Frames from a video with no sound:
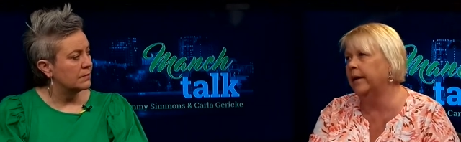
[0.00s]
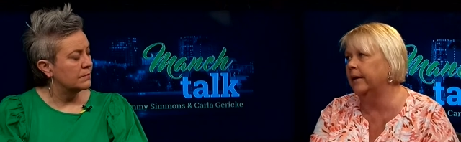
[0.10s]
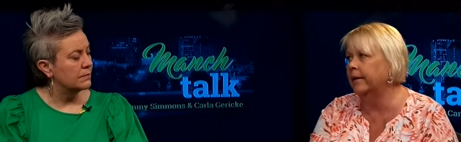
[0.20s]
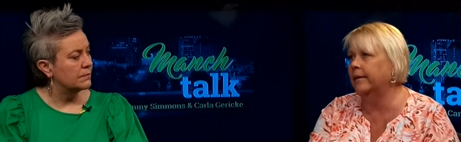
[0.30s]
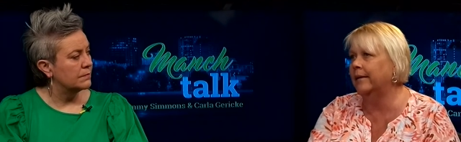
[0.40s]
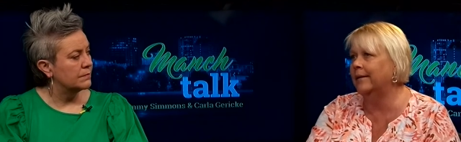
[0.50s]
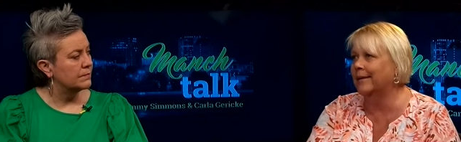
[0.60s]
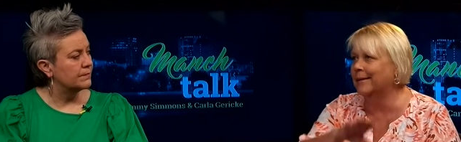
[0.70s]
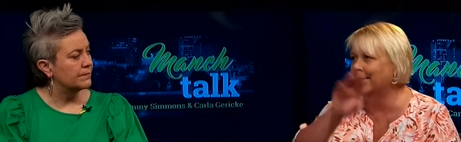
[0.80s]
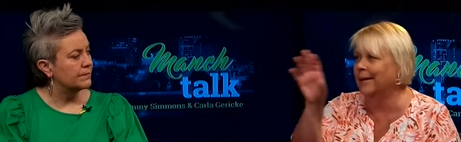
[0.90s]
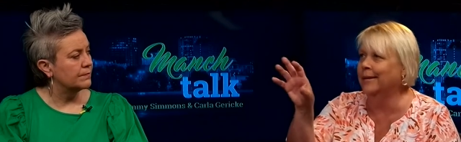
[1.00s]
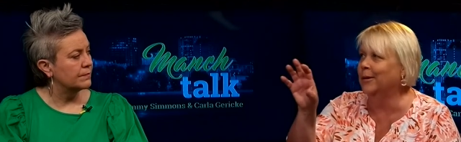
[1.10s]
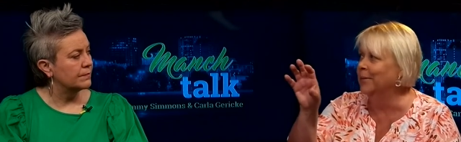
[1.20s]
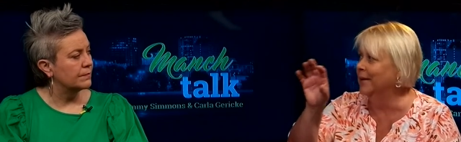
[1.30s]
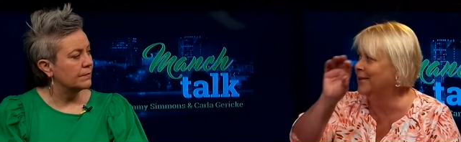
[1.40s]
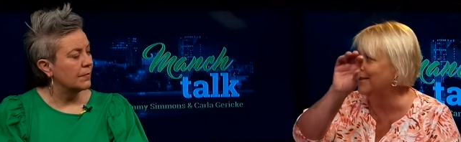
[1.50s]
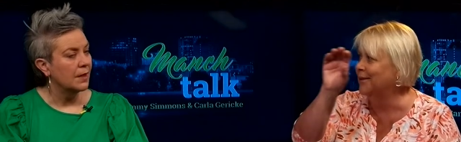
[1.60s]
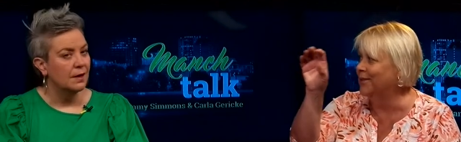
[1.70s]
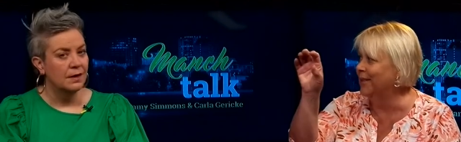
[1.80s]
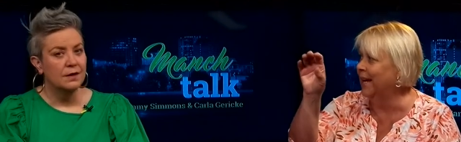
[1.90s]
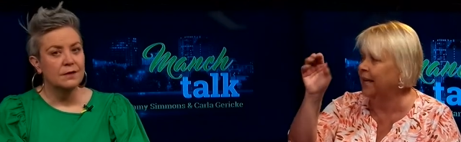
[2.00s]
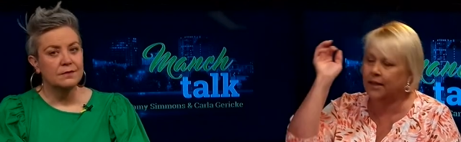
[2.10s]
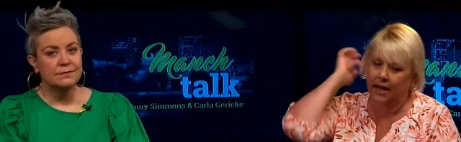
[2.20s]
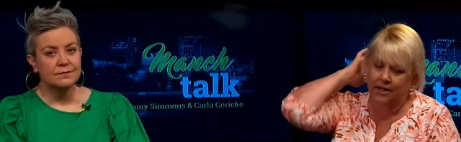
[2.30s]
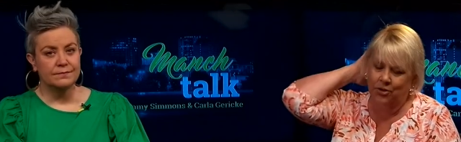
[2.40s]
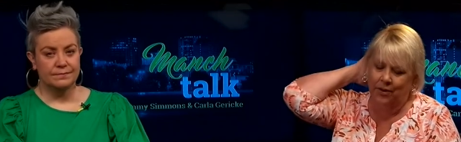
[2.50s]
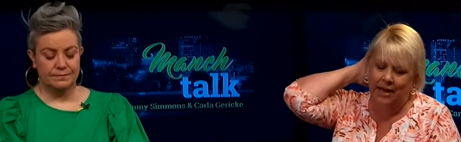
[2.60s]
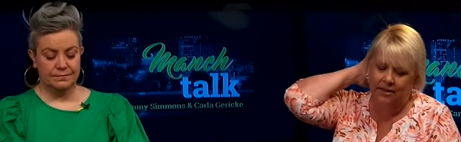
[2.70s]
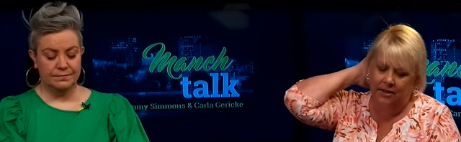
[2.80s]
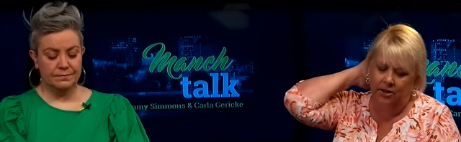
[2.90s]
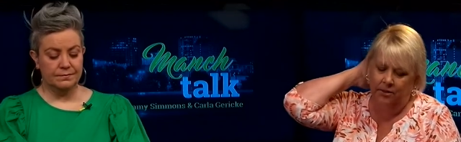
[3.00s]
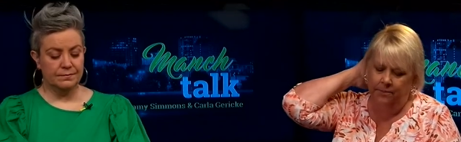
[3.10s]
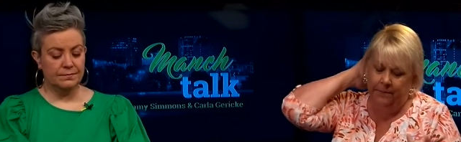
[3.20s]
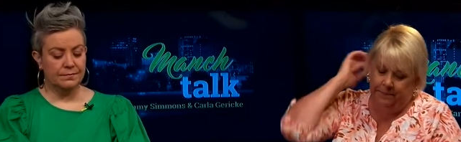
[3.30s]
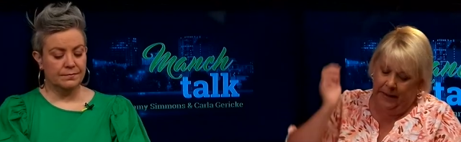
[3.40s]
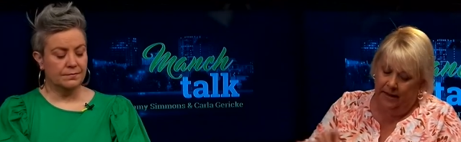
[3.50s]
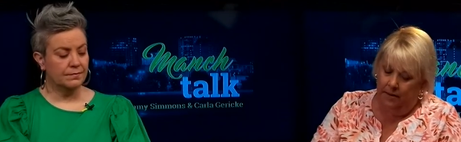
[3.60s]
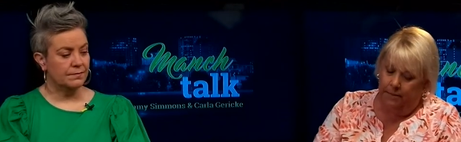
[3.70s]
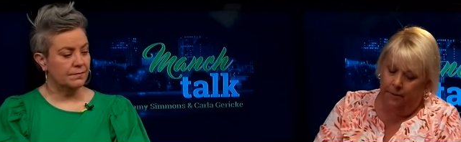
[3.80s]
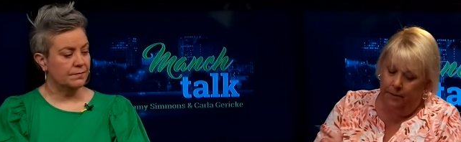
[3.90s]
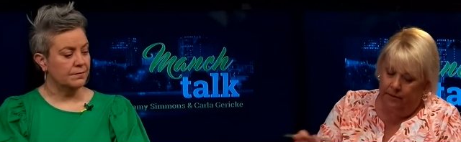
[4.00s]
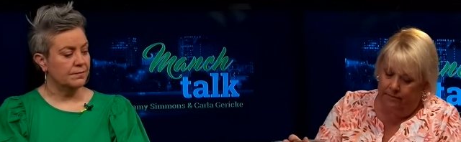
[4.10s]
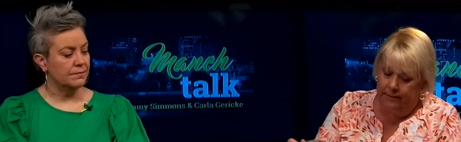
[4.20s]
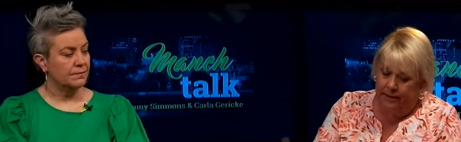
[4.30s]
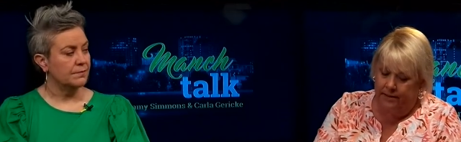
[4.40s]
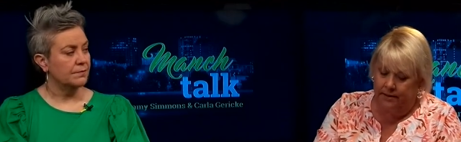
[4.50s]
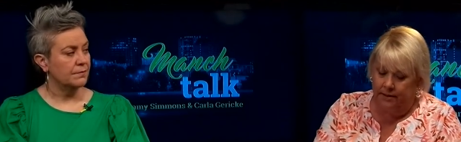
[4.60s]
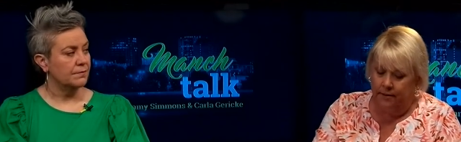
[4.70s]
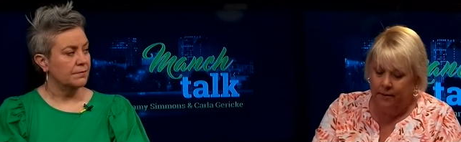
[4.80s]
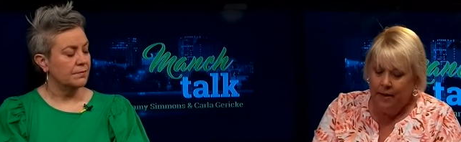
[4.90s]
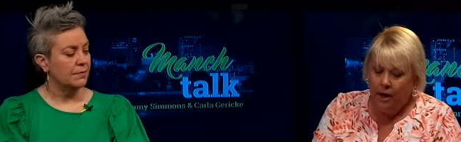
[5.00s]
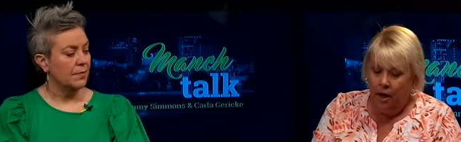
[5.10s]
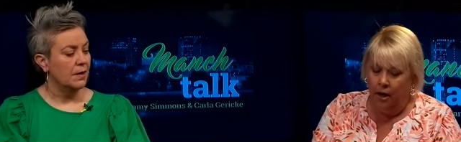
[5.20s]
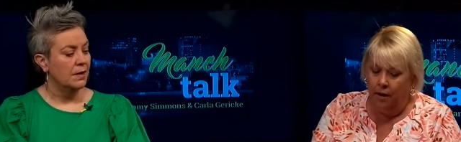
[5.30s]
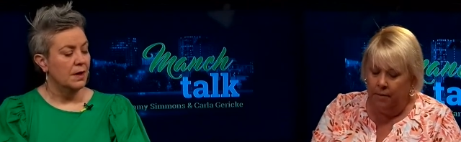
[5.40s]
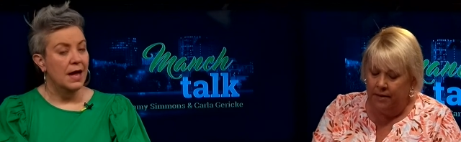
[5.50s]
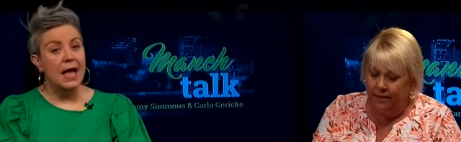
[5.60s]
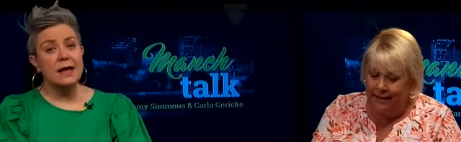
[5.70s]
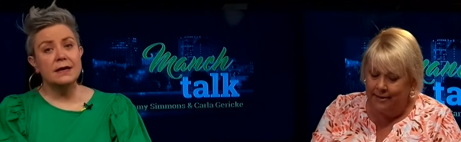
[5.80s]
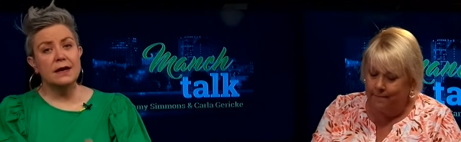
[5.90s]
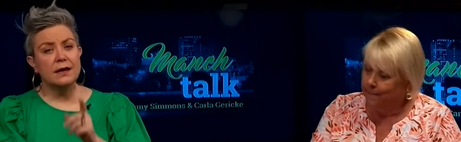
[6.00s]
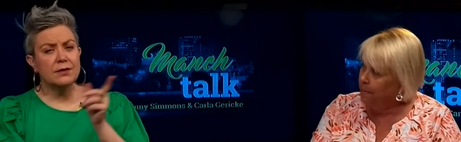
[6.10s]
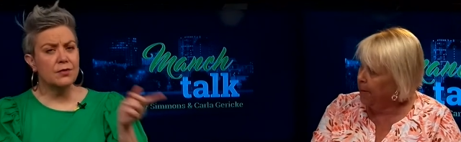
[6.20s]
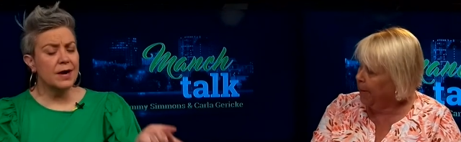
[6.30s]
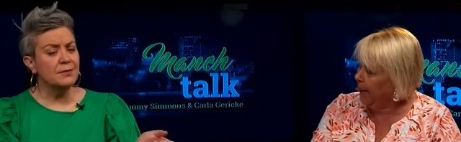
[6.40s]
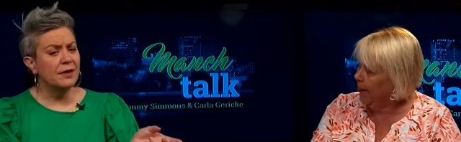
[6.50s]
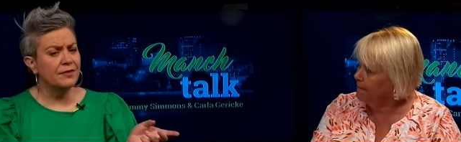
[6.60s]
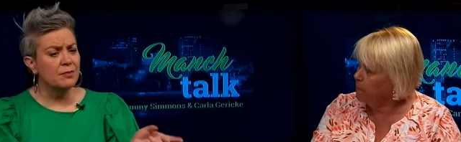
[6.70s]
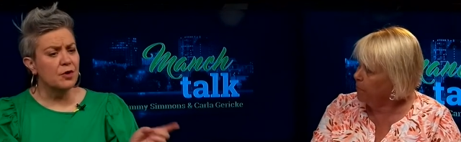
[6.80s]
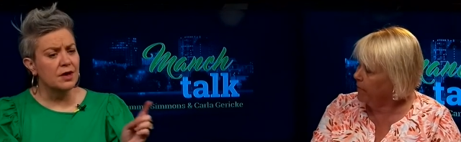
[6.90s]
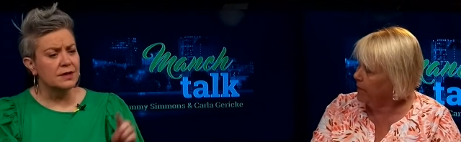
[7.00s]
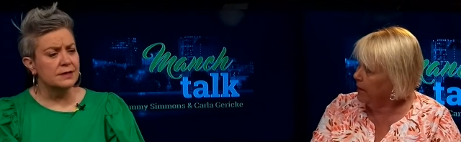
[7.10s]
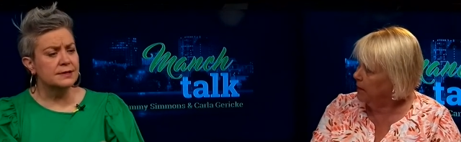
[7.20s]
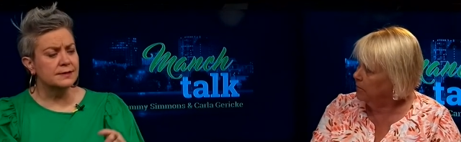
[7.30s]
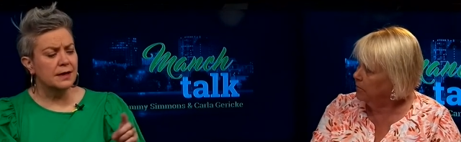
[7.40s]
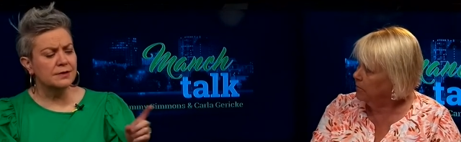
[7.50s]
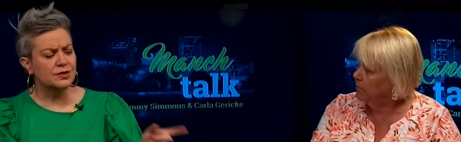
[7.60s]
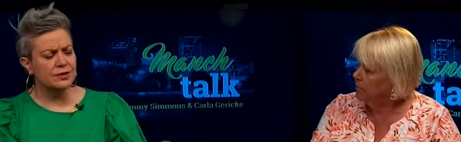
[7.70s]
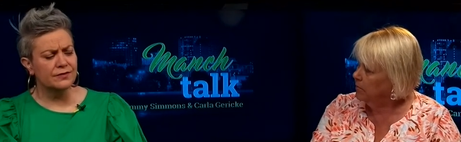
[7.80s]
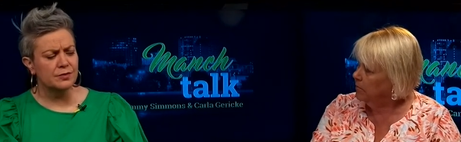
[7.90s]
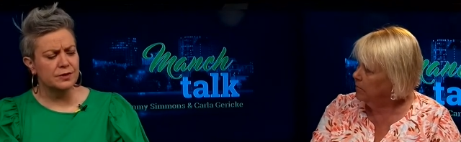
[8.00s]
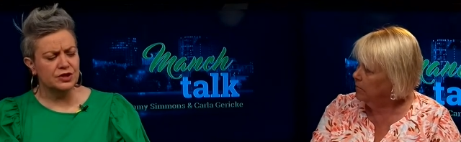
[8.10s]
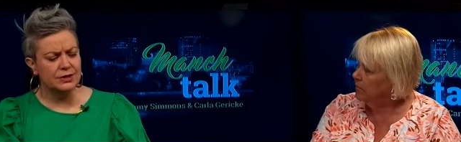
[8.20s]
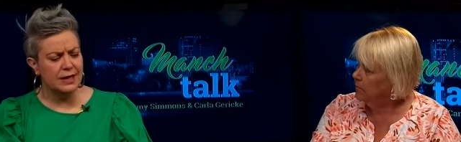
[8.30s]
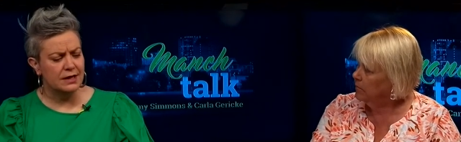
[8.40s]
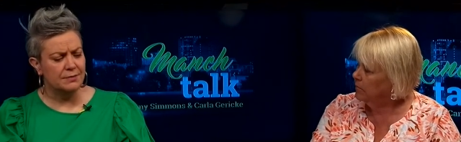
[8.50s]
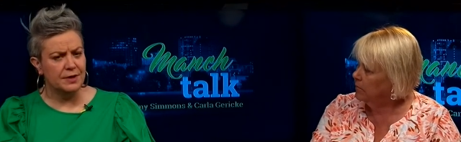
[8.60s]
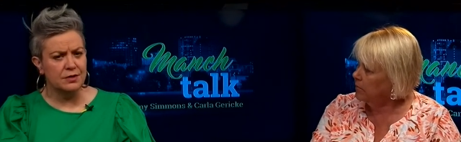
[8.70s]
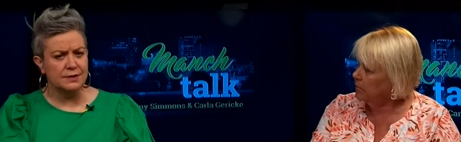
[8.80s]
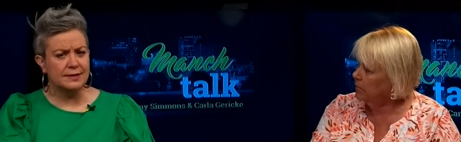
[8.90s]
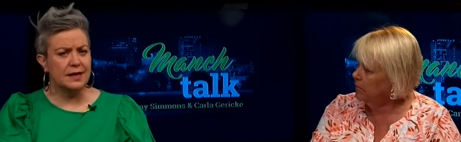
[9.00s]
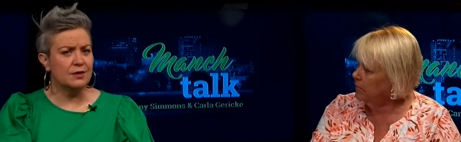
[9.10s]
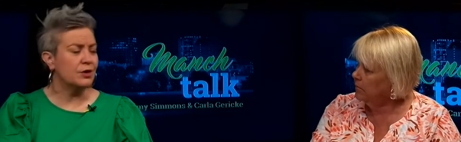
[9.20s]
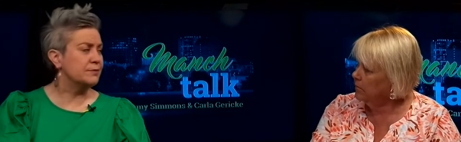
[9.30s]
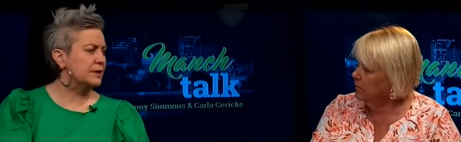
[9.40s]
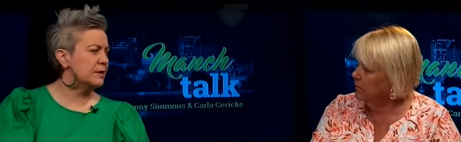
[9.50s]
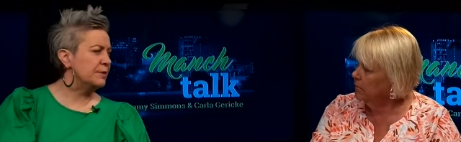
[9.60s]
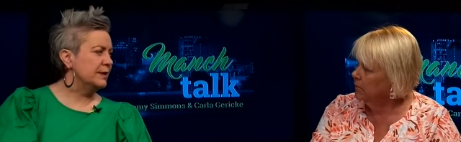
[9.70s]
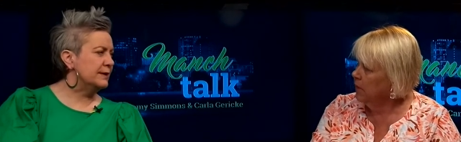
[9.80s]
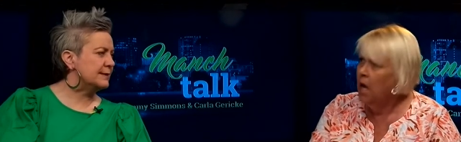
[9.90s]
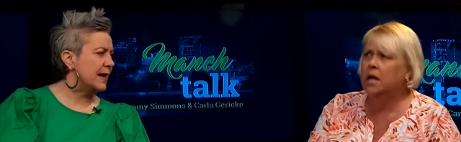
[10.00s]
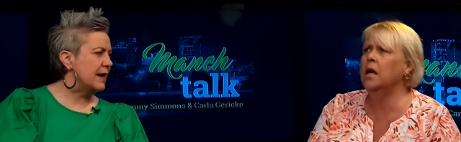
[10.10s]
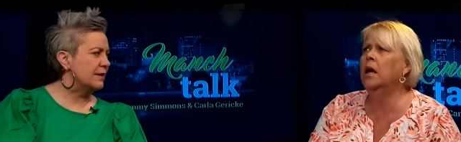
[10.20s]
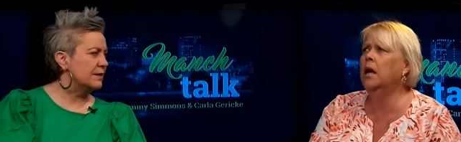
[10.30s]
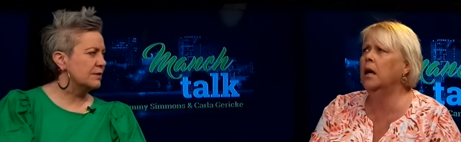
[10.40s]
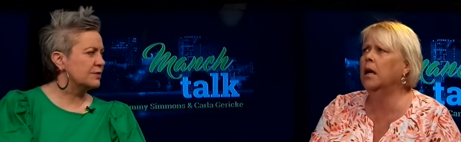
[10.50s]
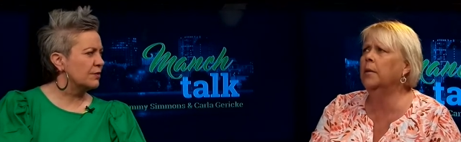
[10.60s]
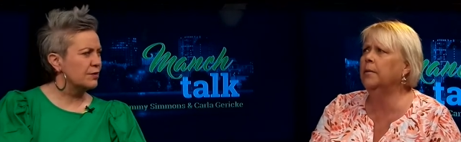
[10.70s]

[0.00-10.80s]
Speaker 1: it it doesn't tell you. It just gives you the headline. So that's a little pain in the butt, but it's still. Um, and, and
Speaker 2: uh, correct me if I'm wrong. This uh, sort of originated because they encrypted the police scanners, nah, or